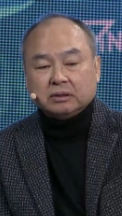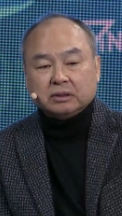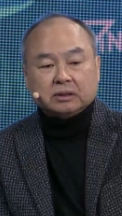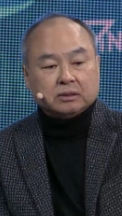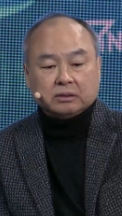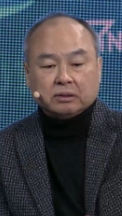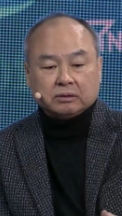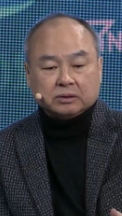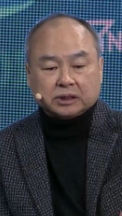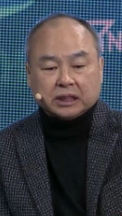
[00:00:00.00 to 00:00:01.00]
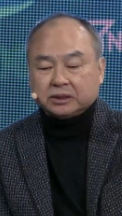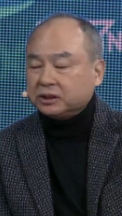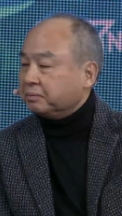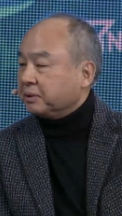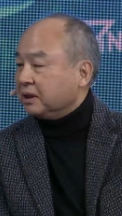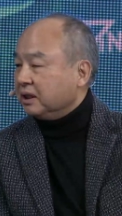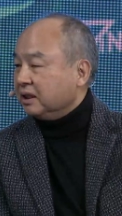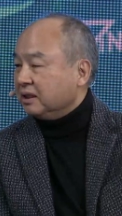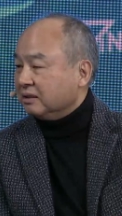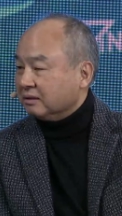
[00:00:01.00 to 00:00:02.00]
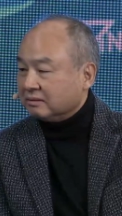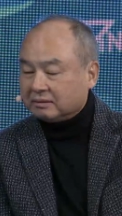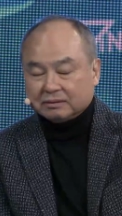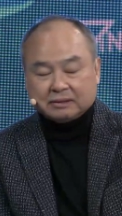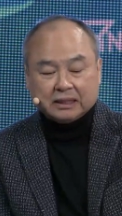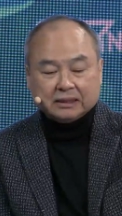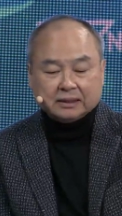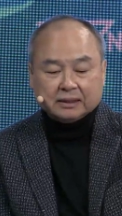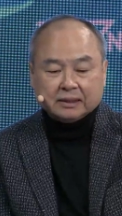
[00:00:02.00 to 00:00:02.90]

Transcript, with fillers: uh, ChatGPT, right?